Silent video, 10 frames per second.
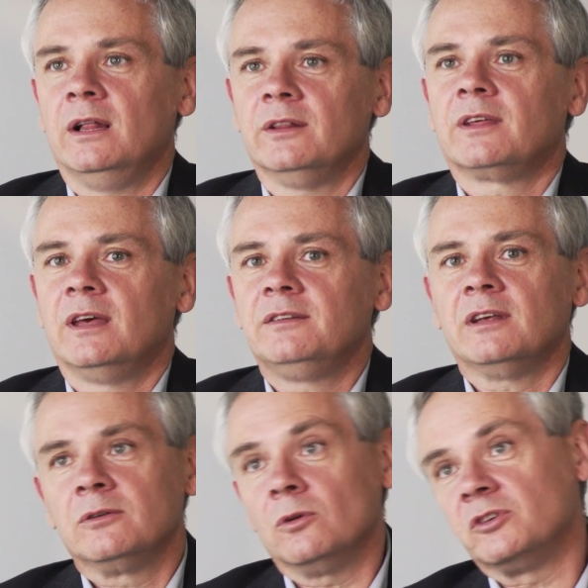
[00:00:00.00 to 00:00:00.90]
healthcare
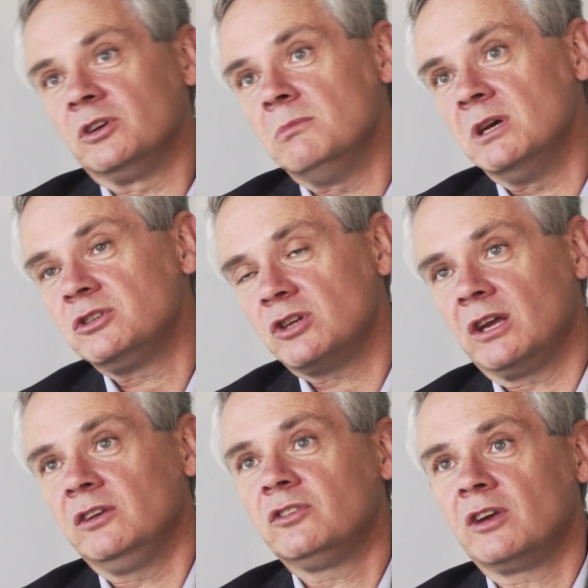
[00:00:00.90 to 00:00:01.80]
technology may
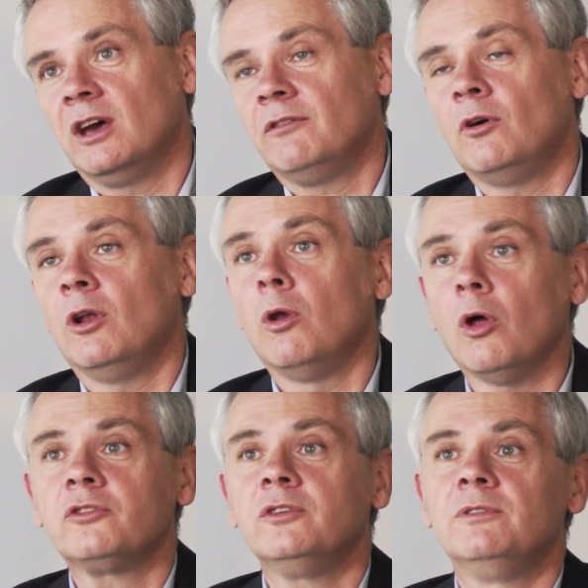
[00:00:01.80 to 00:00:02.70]
change care for
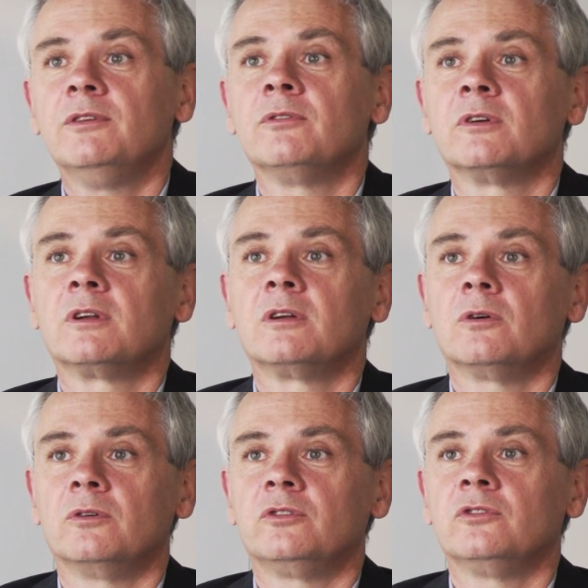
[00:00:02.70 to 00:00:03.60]
lots of different
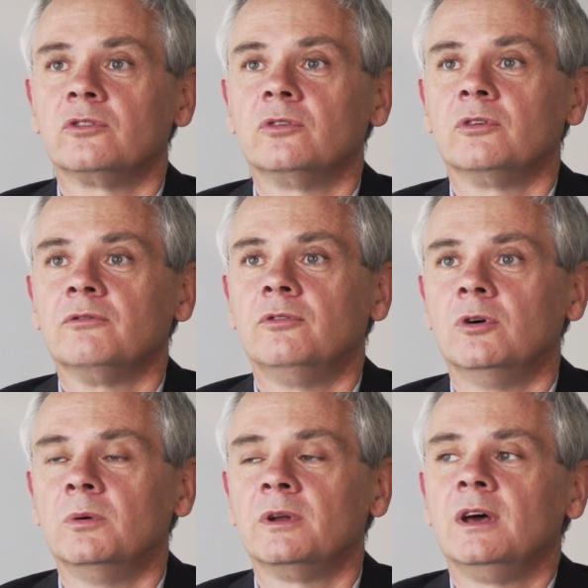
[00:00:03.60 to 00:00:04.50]
conditions going
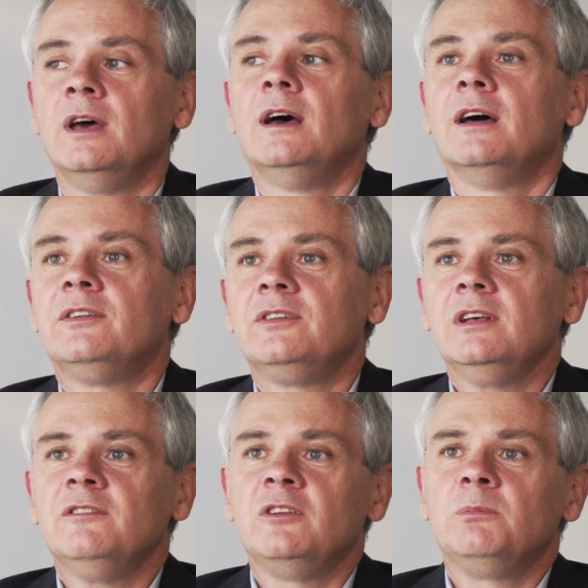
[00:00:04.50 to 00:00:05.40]
forward. And
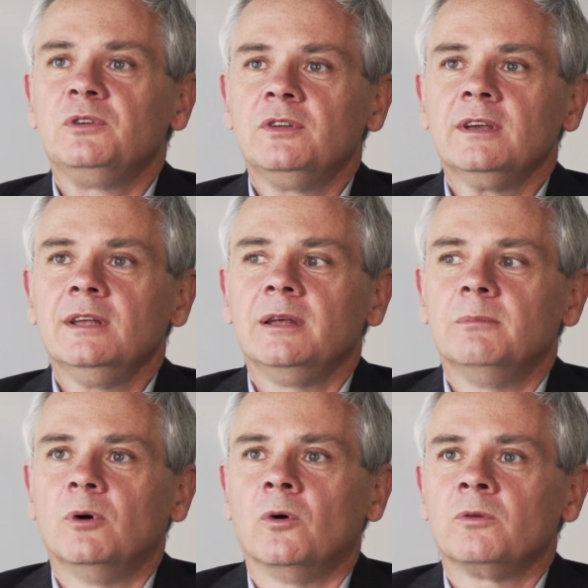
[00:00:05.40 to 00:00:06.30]
CF is particularly
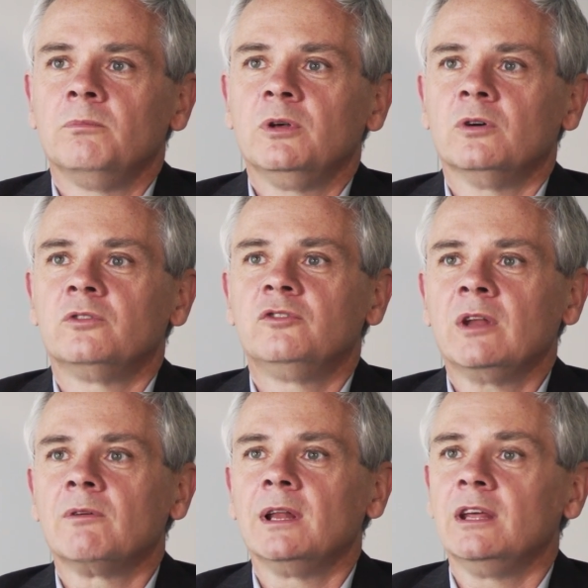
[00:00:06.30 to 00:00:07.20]
important because
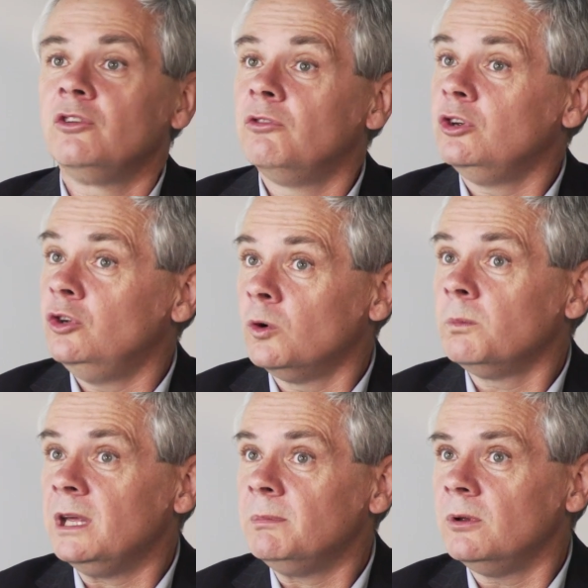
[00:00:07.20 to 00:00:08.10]
generally it's young
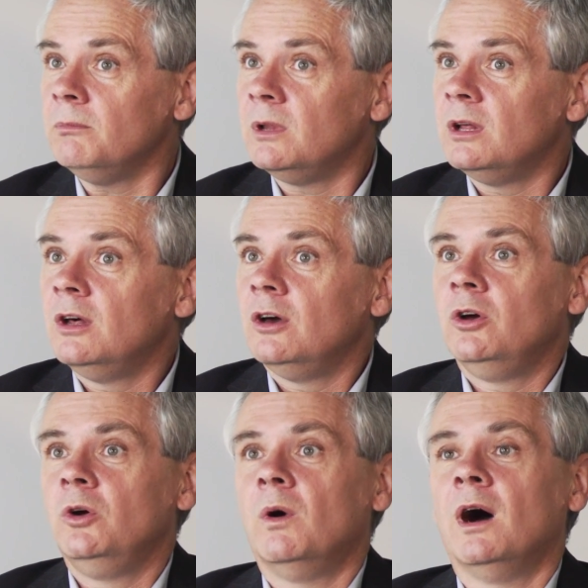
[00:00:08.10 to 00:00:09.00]
people
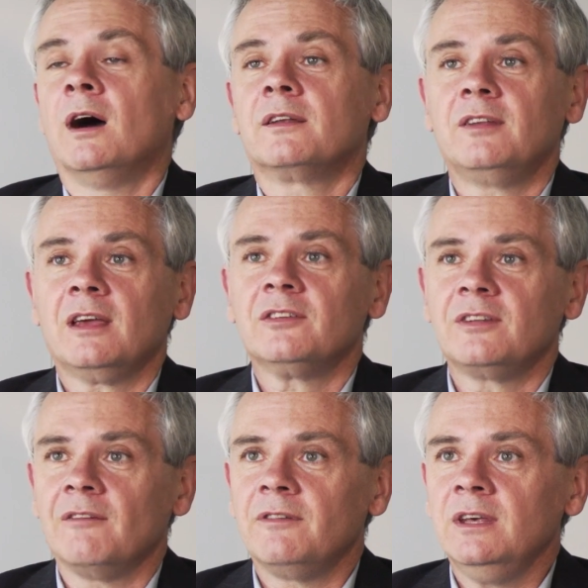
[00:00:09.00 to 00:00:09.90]
who are tech
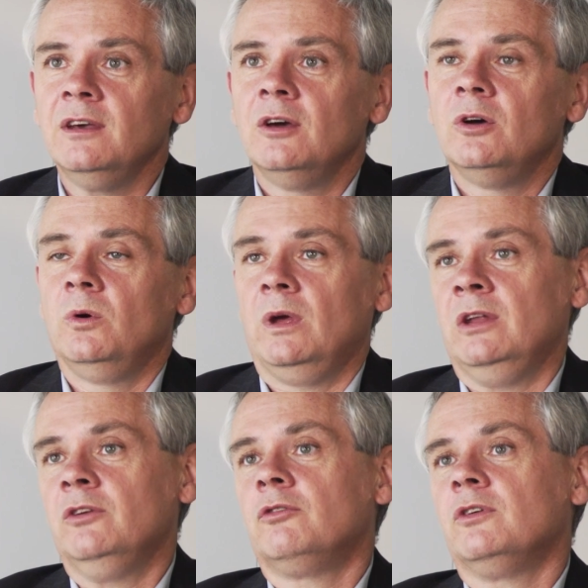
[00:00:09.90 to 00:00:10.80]
savvy, who are
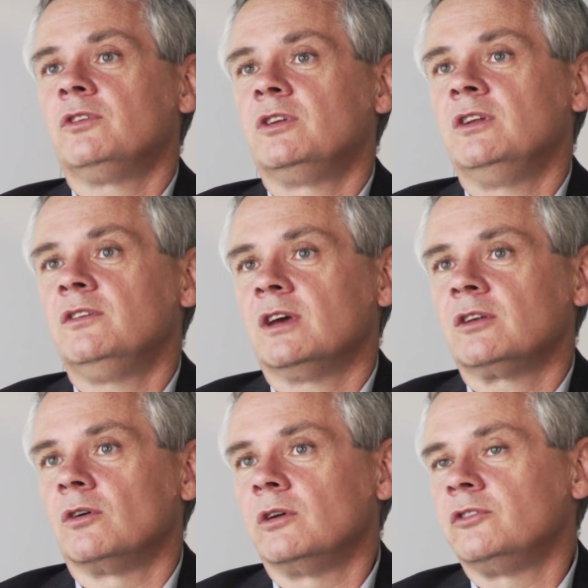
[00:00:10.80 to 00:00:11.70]
interested in
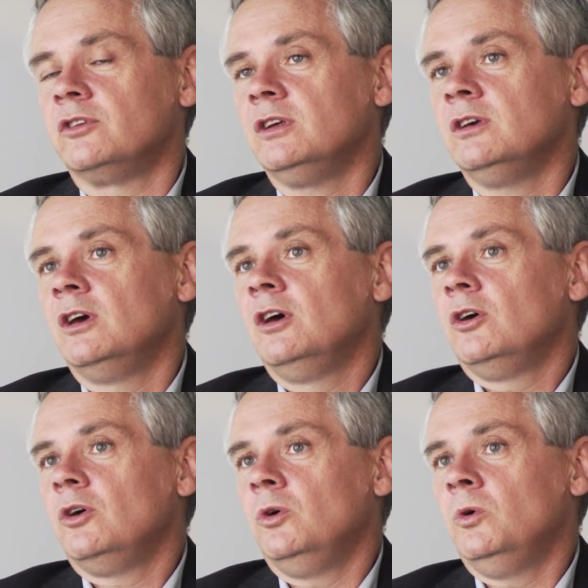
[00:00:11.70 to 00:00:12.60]
technology,
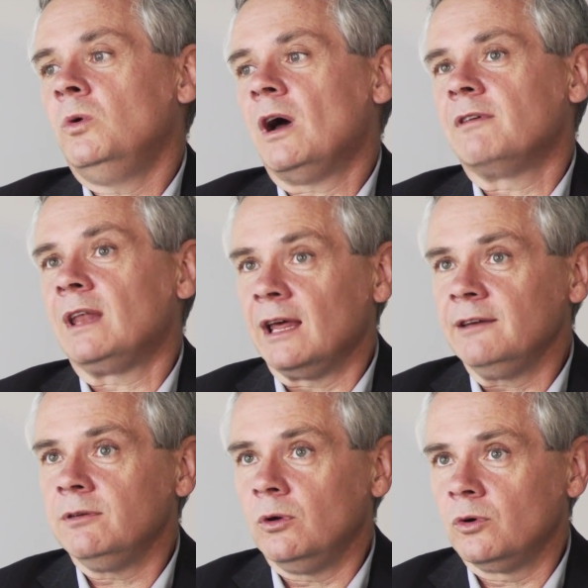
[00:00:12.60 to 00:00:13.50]
who have a
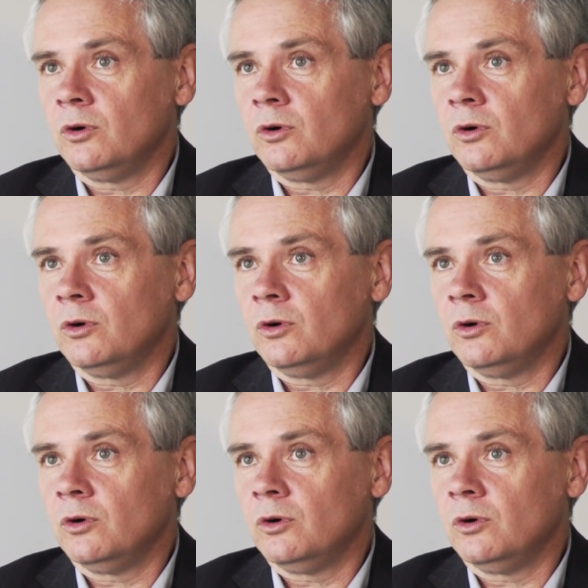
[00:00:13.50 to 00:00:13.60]
lifelong